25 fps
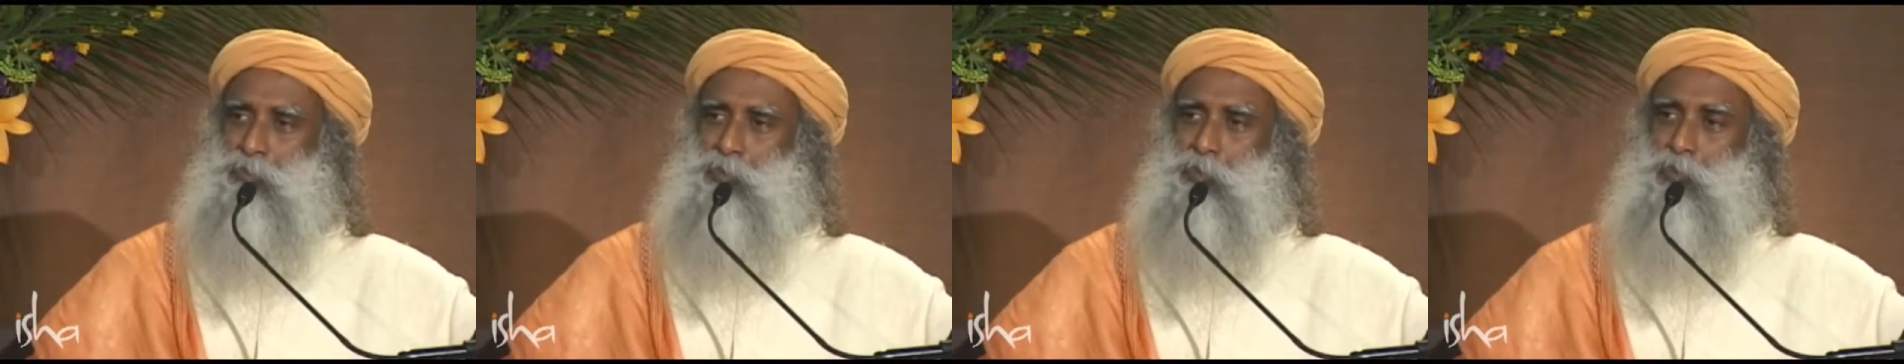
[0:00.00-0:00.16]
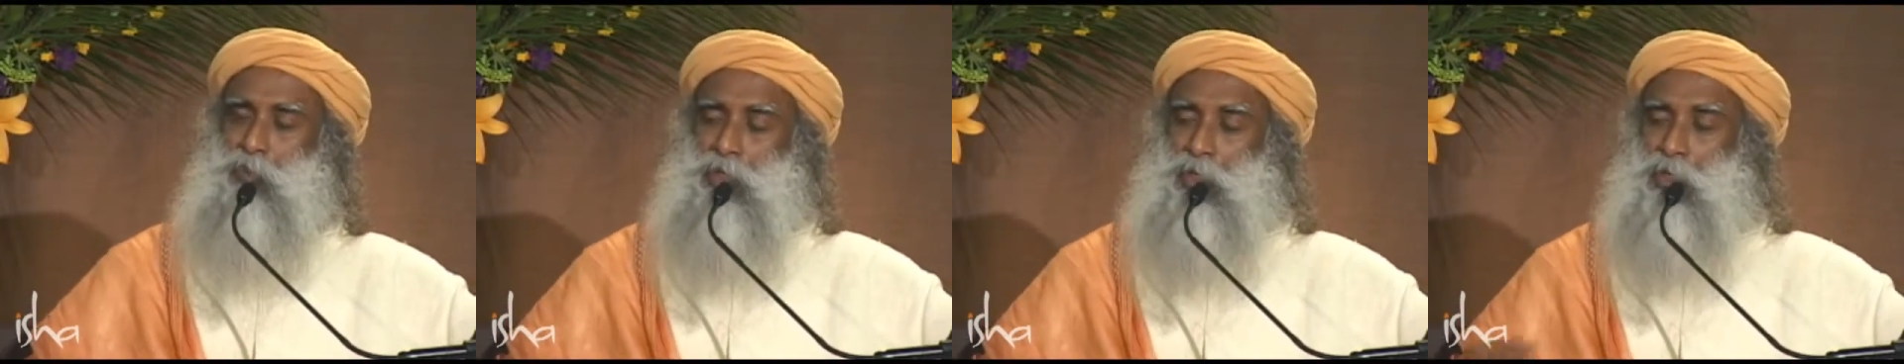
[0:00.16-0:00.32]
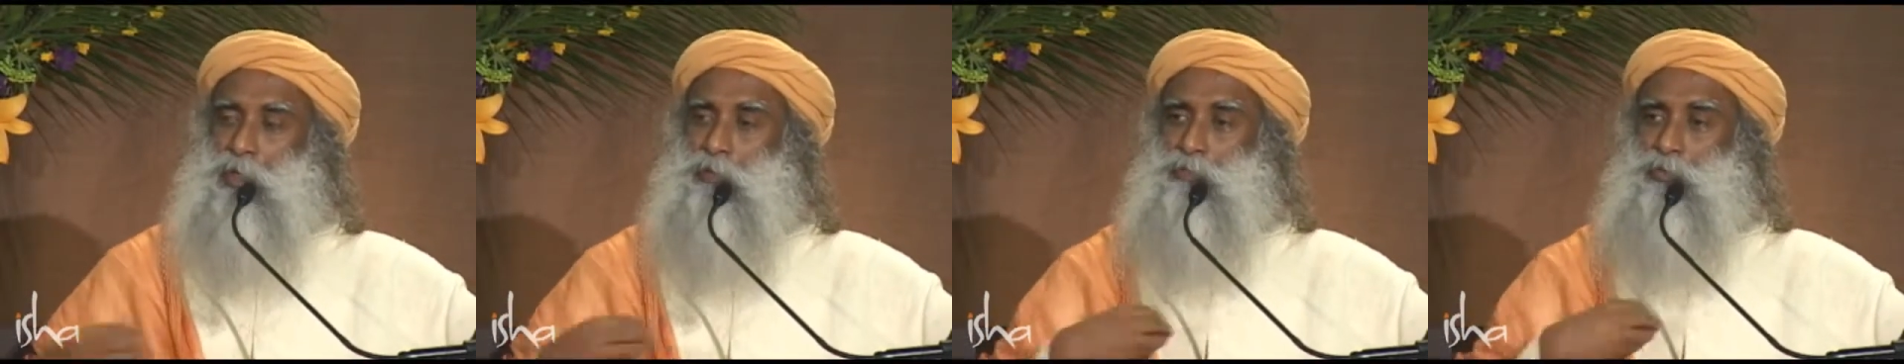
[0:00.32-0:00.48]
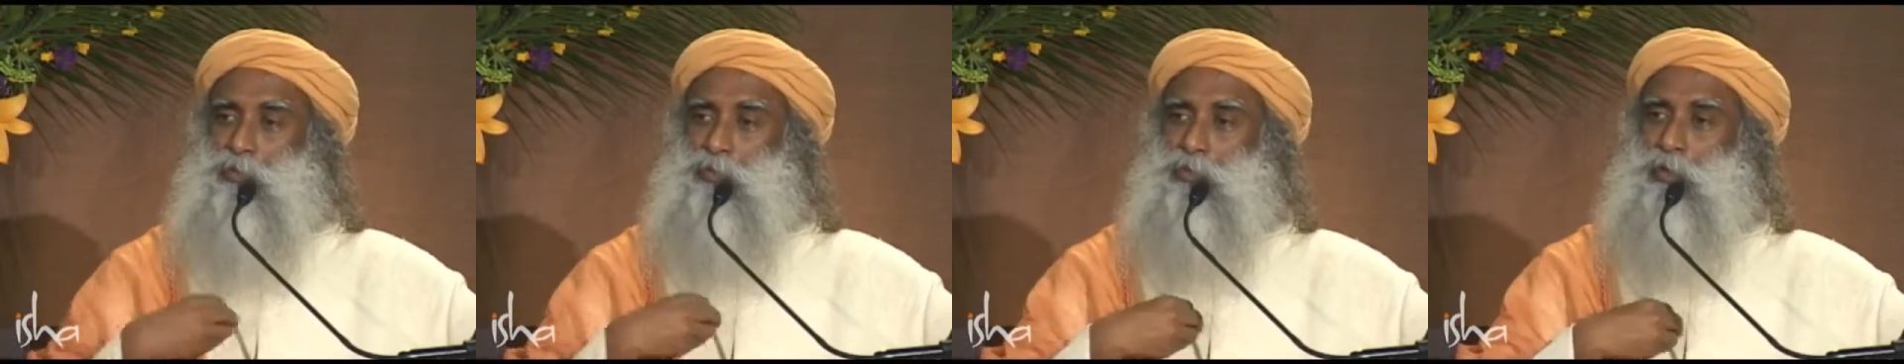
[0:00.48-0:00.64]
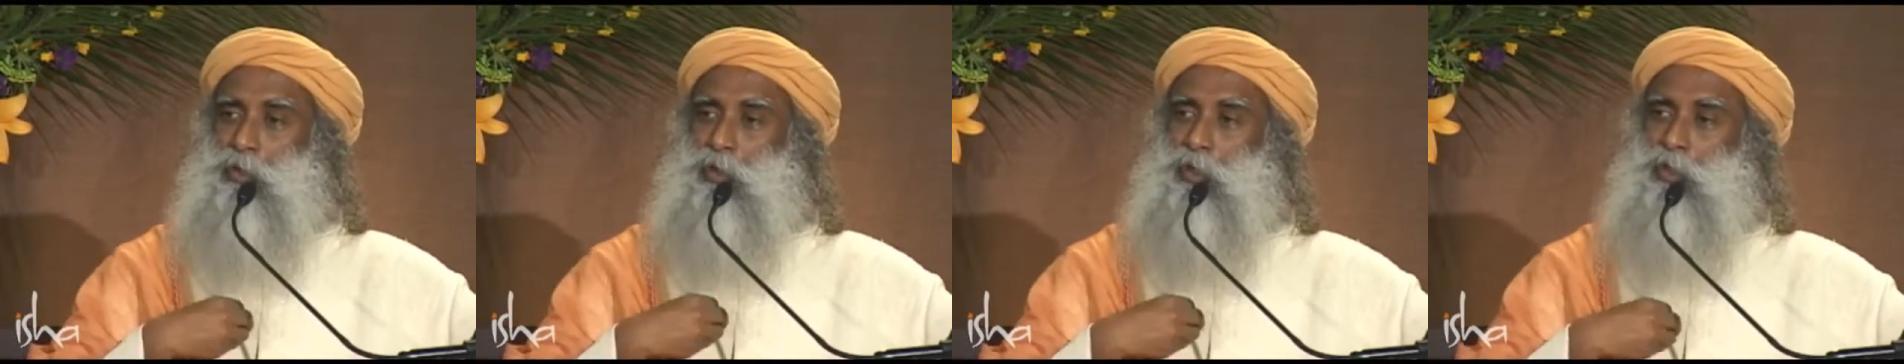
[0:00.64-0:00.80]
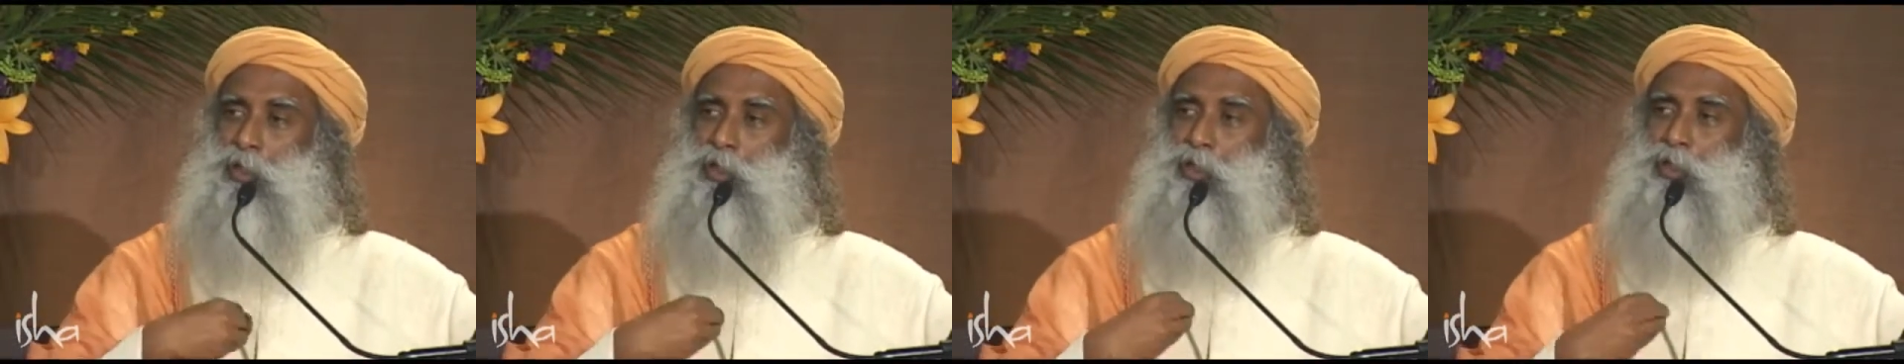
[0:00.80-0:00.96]
What have you
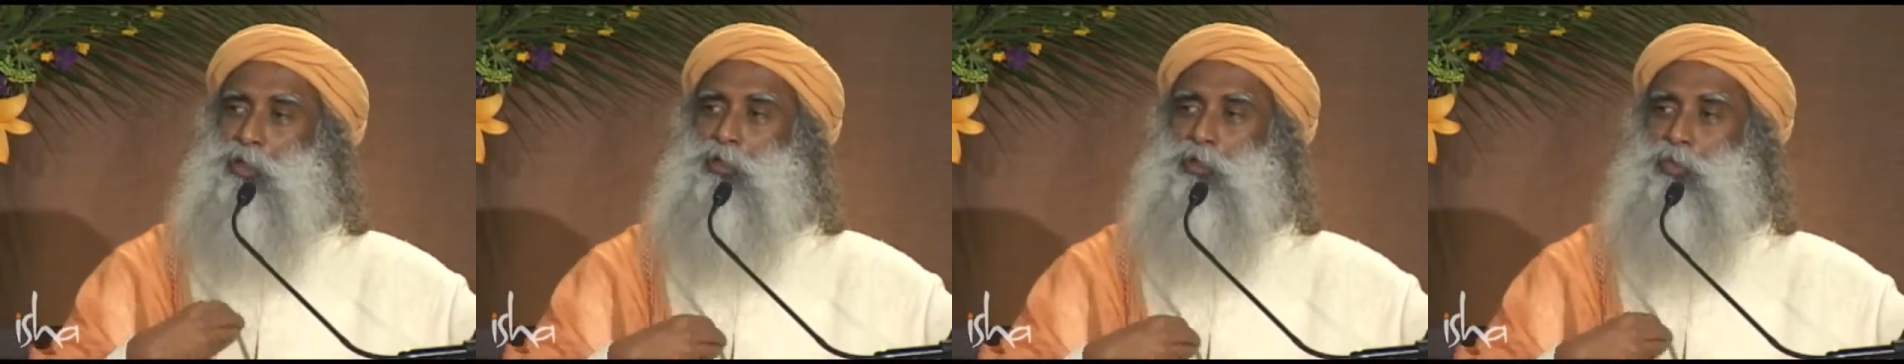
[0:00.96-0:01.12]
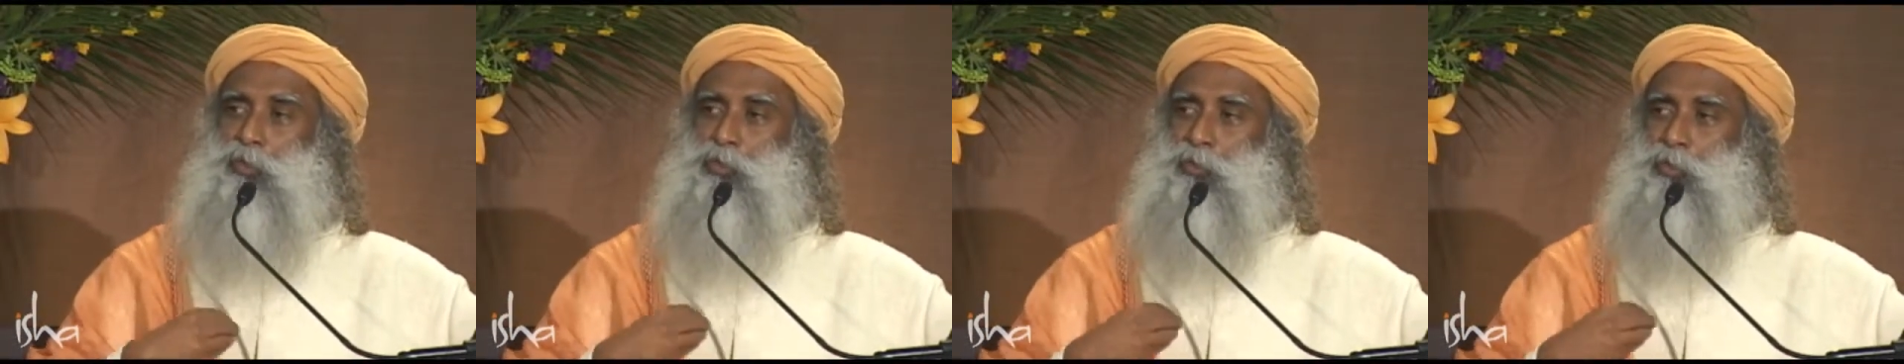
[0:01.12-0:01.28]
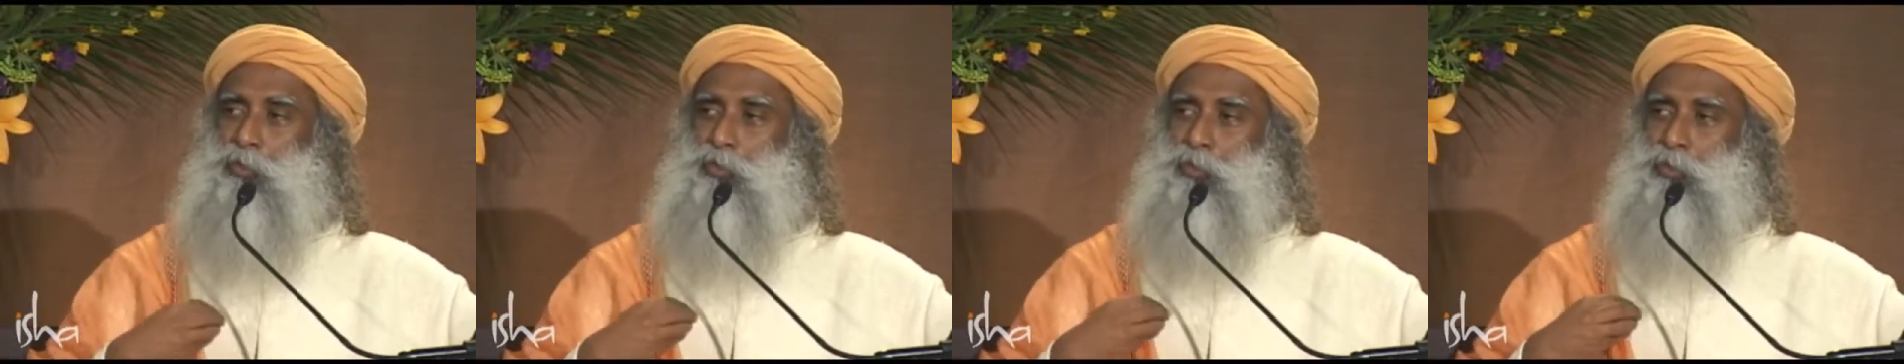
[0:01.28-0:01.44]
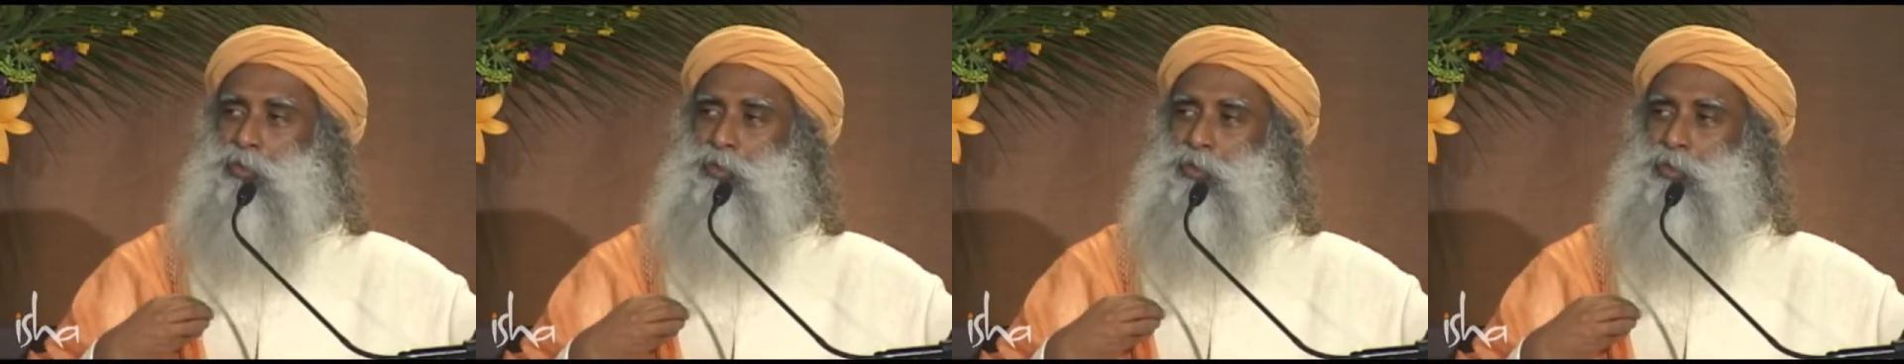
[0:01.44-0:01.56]
got in you